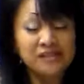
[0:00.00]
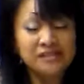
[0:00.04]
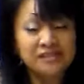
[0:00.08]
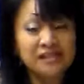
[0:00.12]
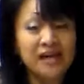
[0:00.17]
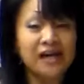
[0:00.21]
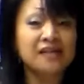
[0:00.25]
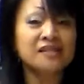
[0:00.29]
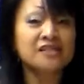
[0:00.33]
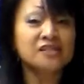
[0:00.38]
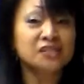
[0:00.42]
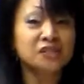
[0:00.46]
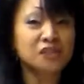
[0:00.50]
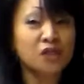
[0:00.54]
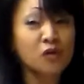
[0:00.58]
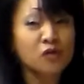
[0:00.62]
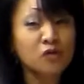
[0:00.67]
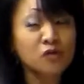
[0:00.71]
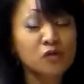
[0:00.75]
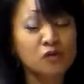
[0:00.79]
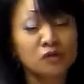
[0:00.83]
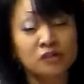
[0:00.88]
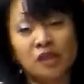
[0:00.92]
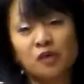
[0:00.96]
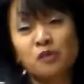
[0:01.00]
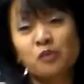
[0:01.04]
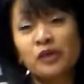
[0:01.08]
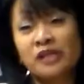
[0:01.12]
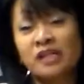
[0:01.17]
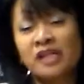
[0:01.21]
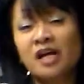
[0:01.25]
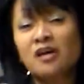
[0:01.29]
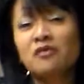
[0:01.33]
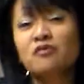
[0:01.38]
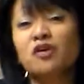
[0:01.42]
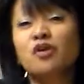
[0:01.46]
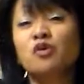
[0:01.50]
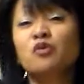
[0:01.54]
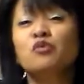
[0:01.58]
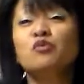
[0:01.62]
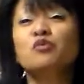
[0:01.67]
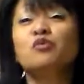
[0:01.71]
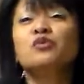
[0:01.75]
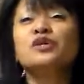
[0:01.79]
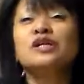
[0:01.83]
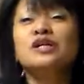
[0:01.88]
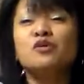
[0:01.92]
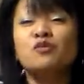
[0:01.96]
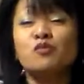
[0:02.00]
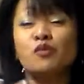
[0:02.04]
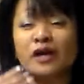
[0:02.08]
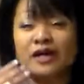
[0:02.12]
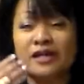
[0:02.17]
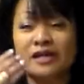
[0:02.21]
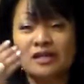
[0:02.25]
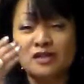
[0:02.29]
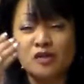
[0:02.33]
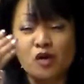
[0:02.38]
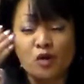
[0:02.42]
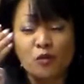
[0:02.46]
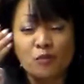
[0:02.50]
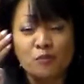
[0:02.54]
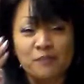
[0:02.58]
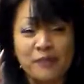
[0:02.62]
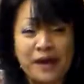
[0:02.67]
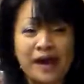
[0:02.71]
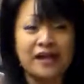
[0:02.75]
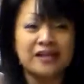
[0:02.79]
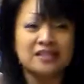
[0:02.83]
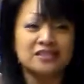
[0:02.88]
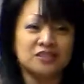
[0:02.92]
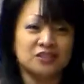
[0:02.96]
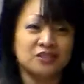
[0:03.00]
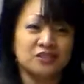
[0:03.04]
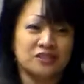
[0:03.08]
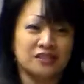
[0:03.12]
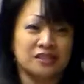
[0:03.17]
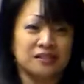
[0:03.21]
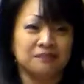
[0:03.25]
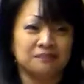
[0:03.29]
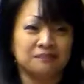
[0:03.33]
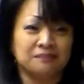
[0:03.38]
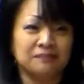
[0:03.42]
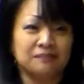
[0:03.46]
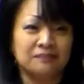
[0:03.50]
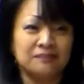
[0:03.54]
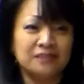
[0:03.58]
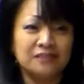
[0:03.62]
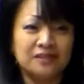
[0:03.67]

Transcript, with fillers: But God is so good that whenever we want to go back to Him,